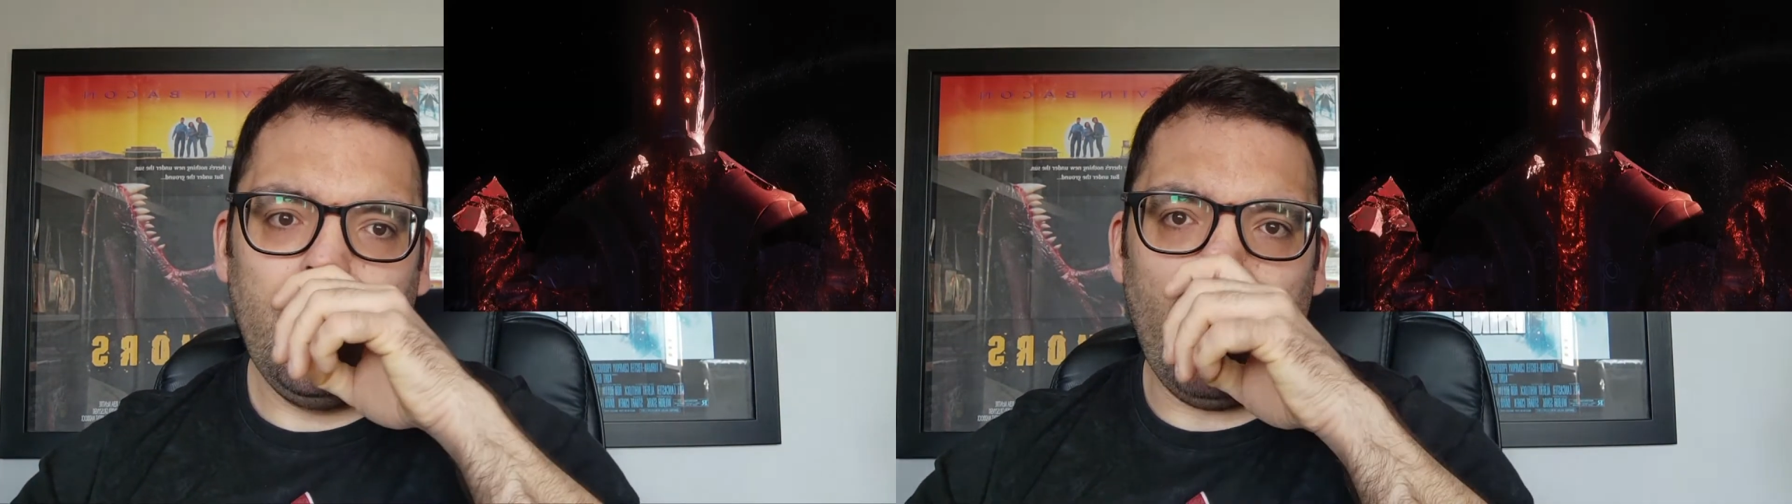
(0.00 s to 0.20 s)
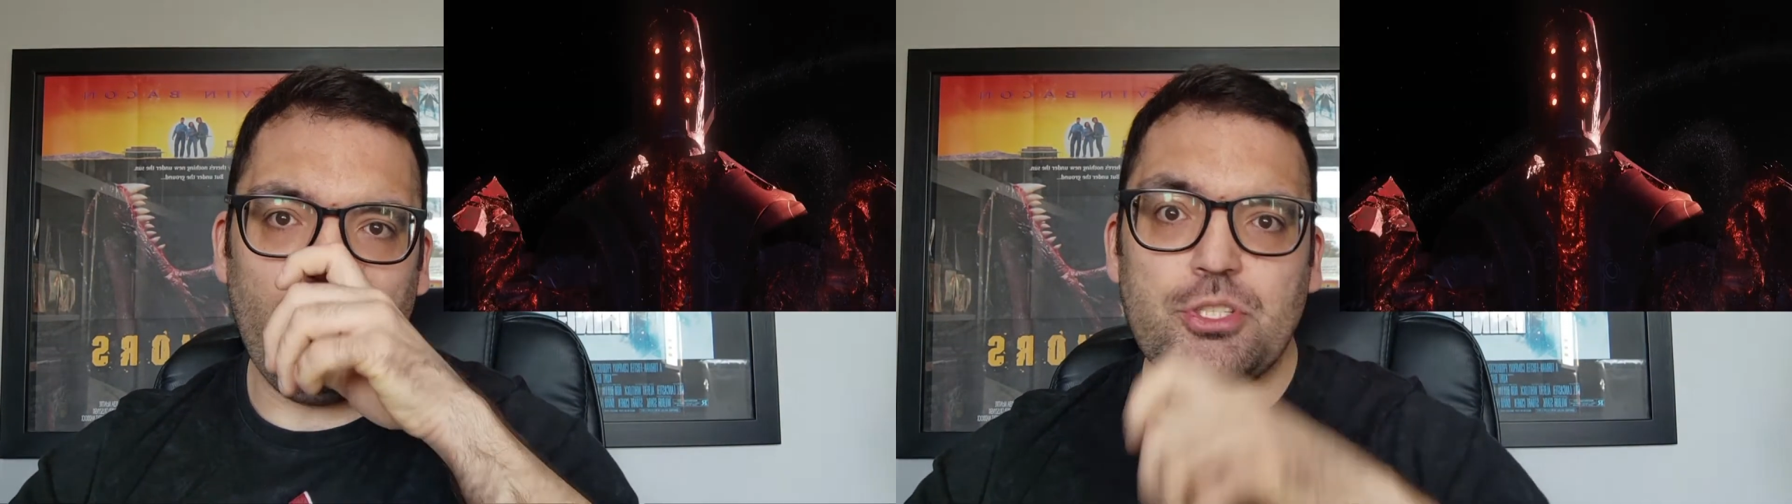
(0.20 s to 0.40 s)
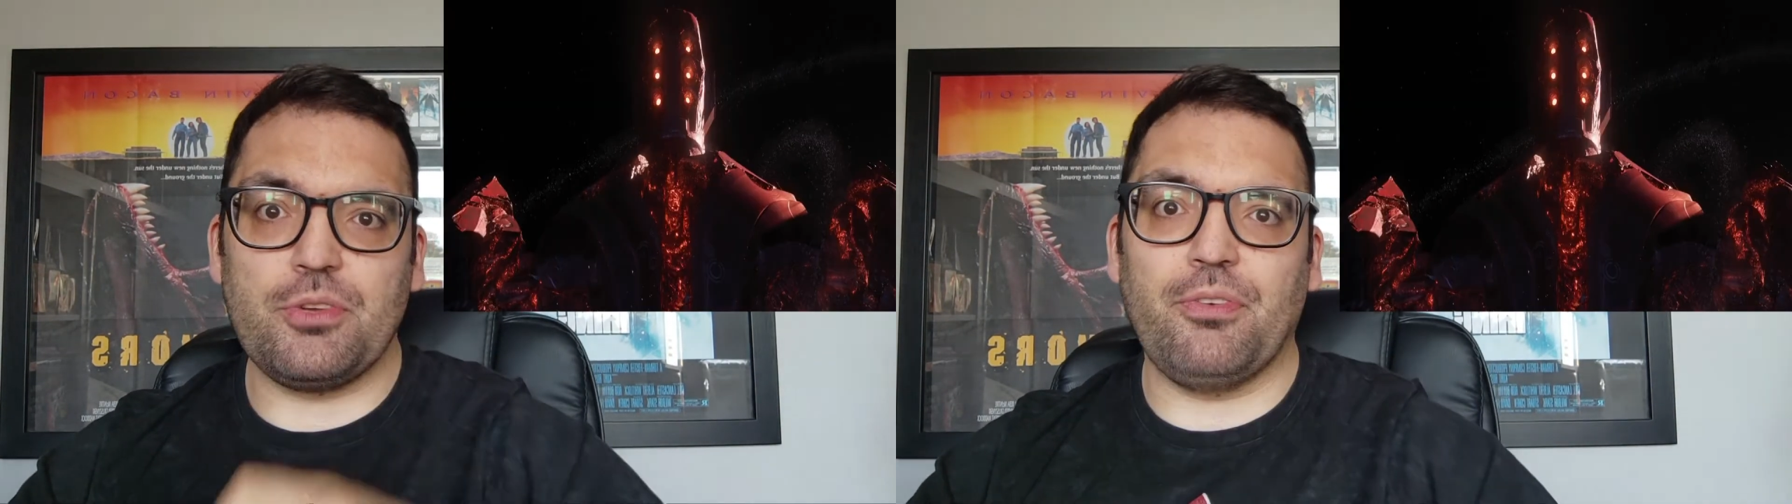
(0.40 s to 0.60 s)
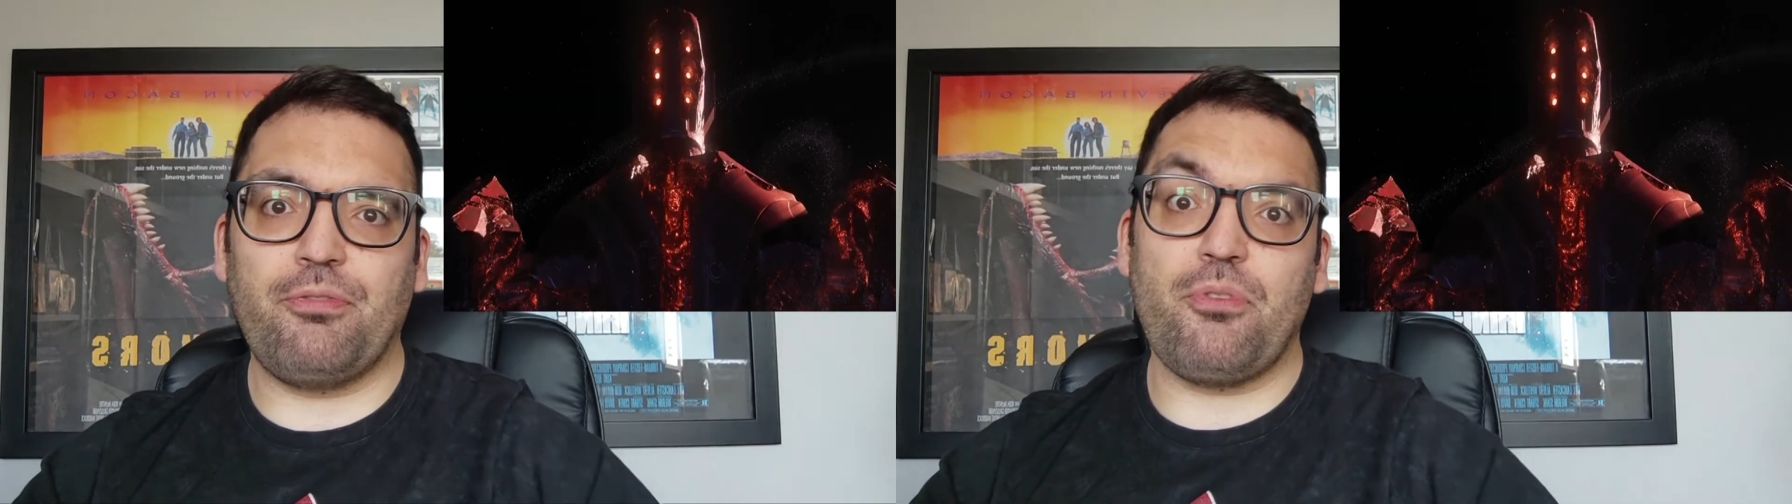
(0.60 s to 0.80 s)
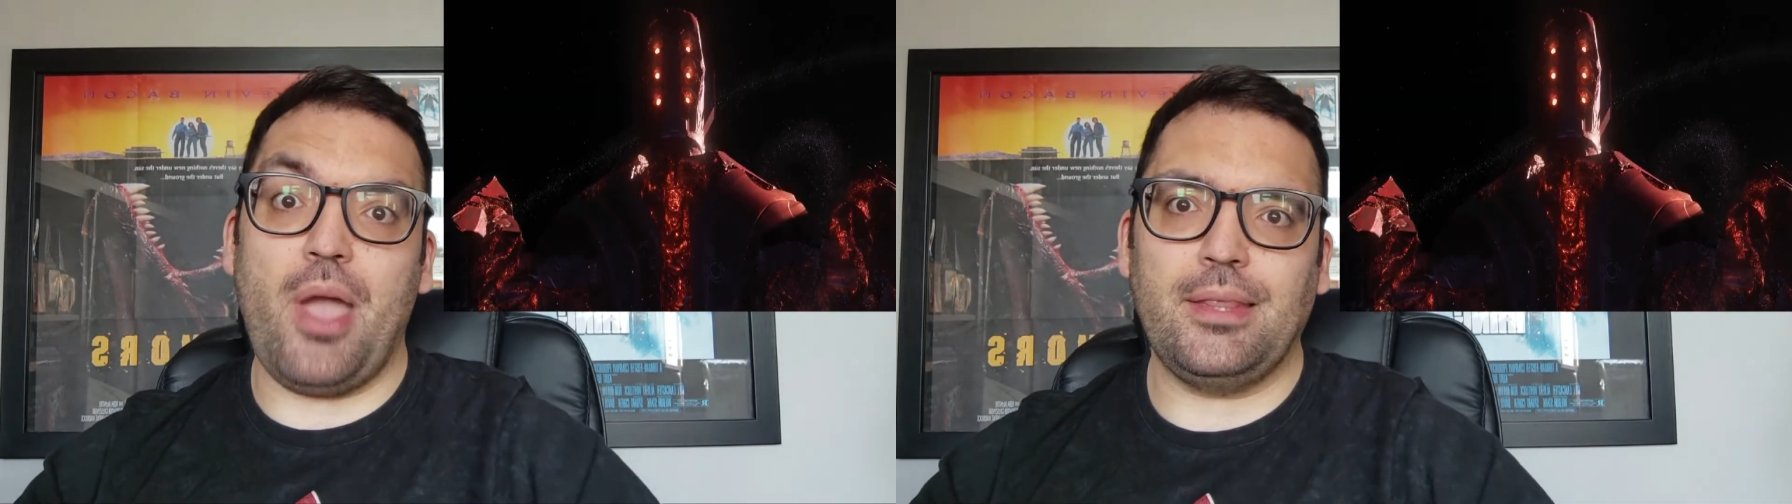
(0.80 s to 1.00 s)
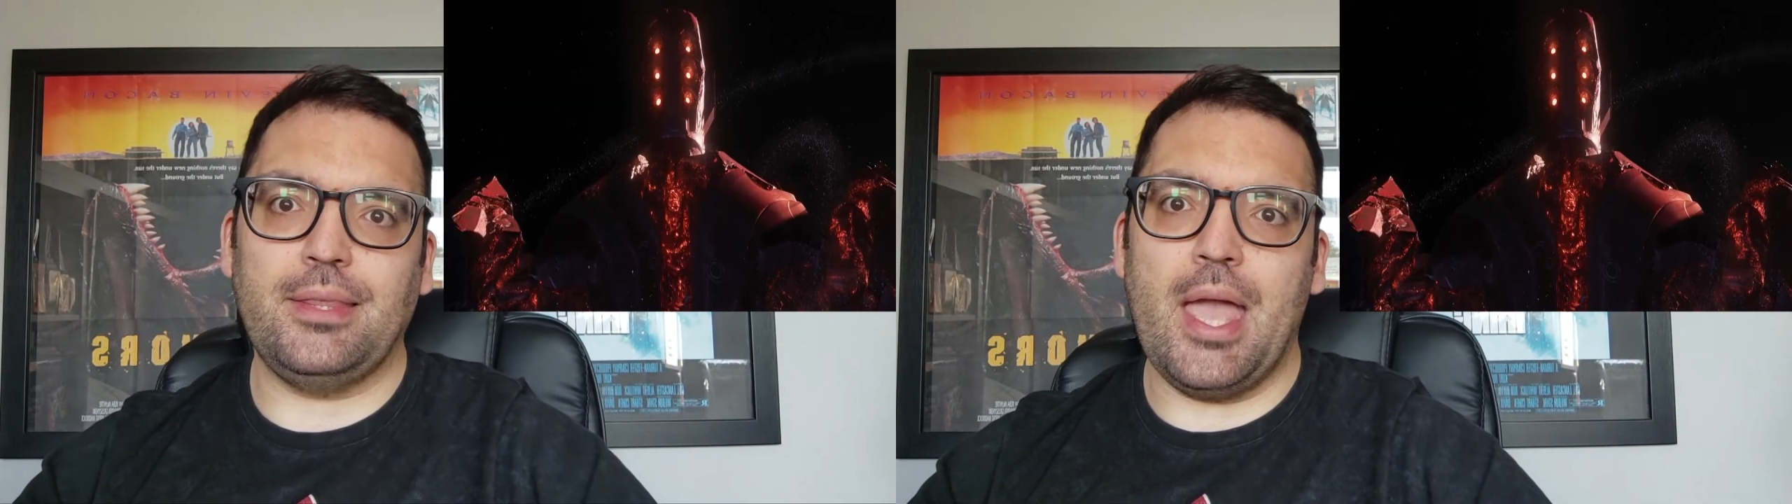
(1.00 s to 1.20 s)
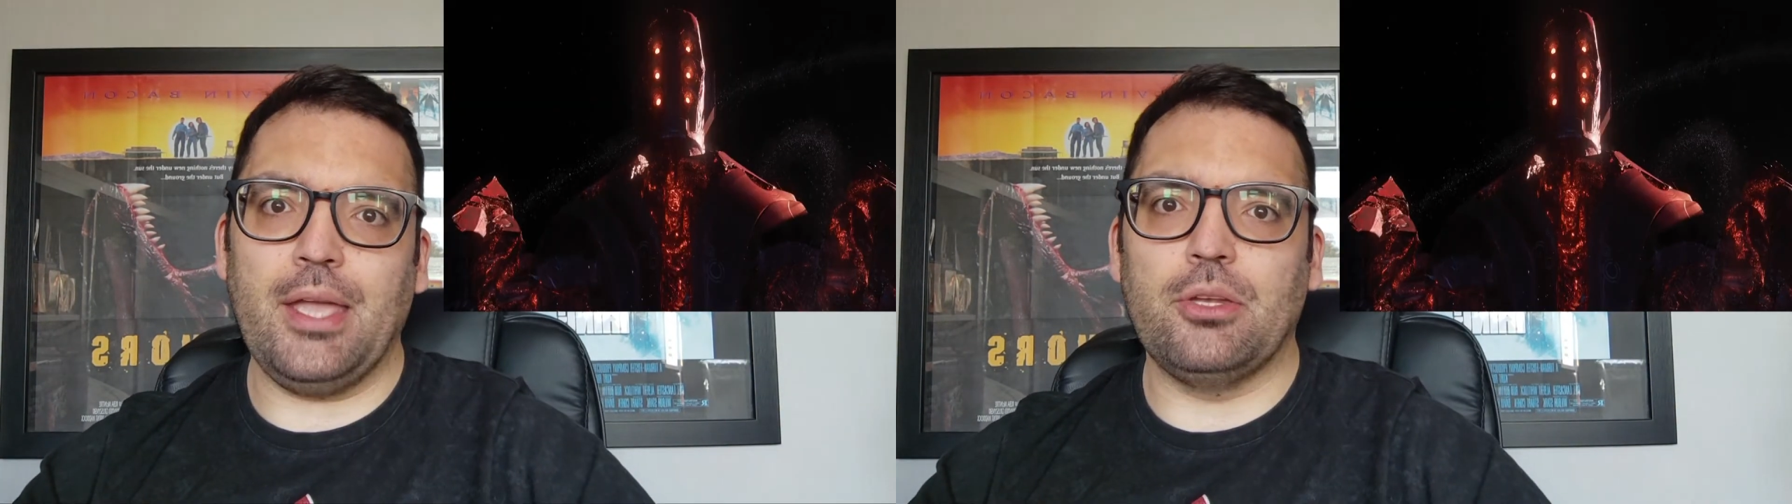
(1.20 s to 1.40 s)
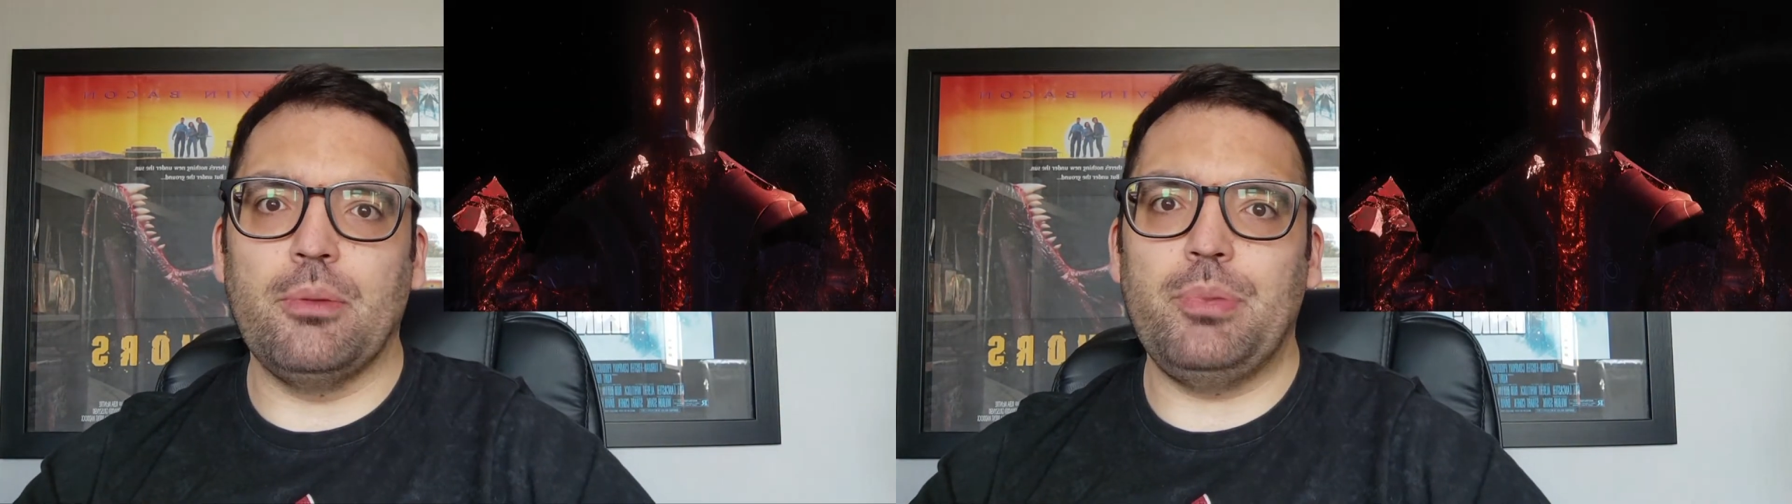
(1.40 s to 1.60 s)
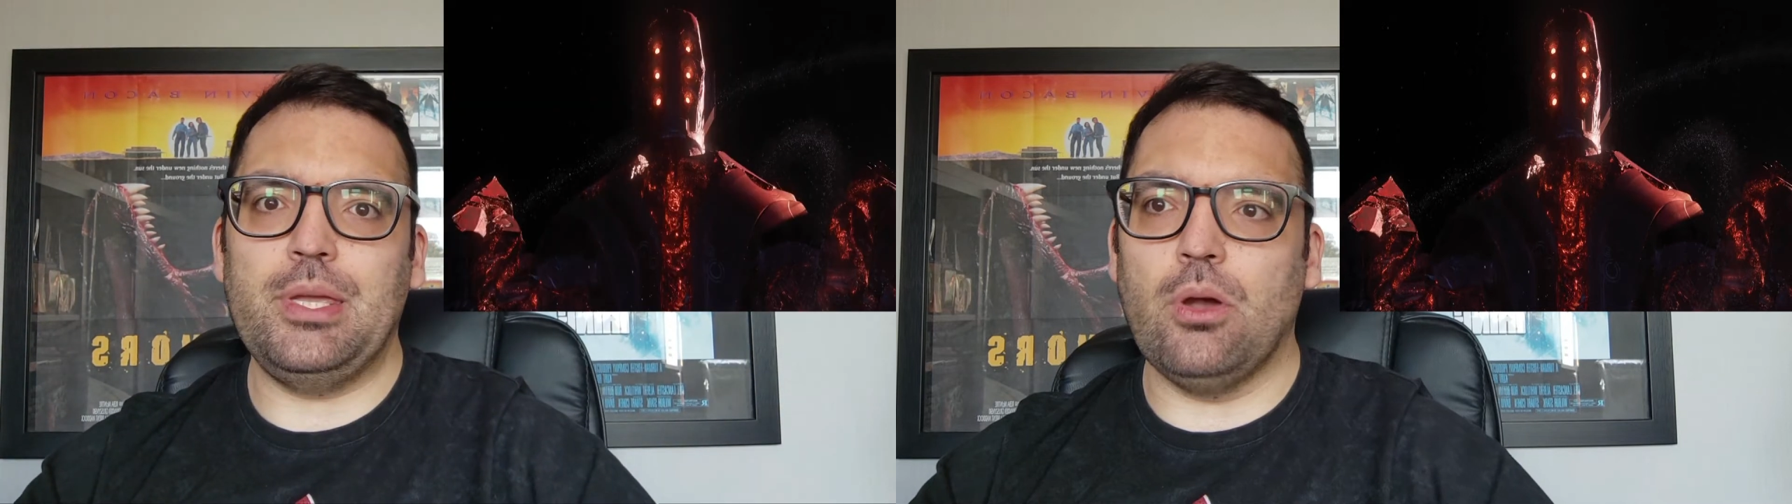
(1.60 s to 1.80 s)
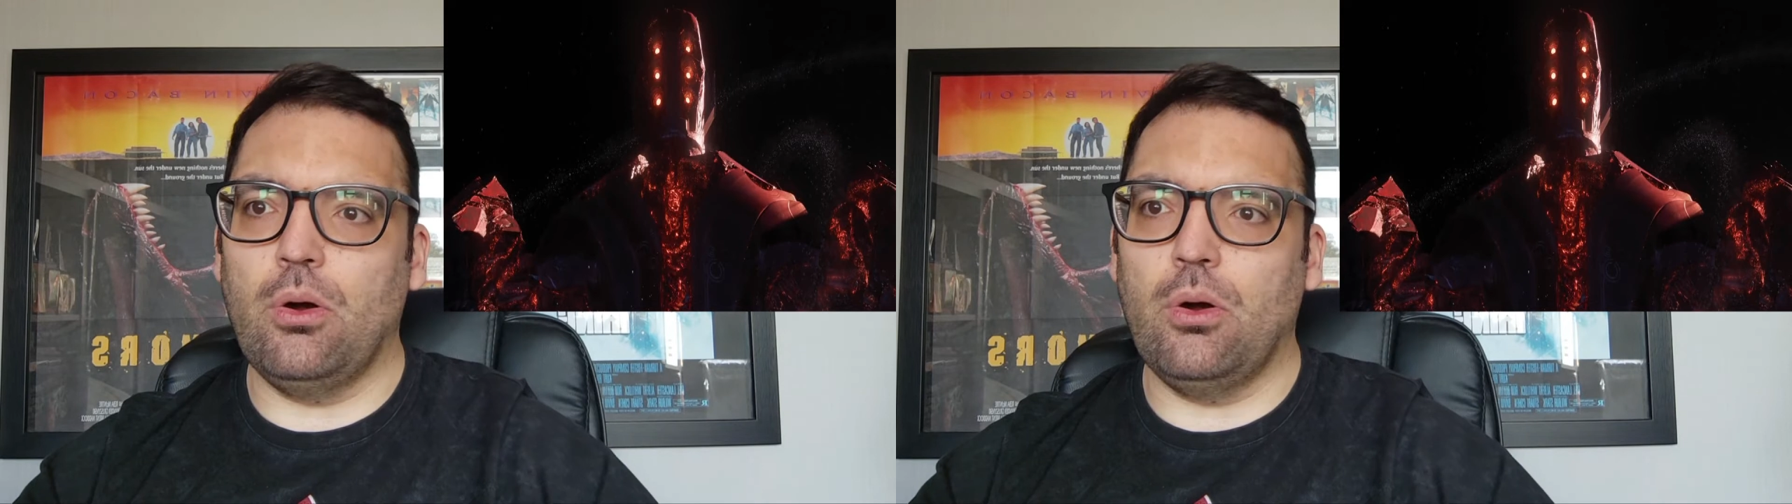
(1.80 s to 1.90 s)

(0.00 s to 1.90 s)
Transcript: how much of a threat they're going to be,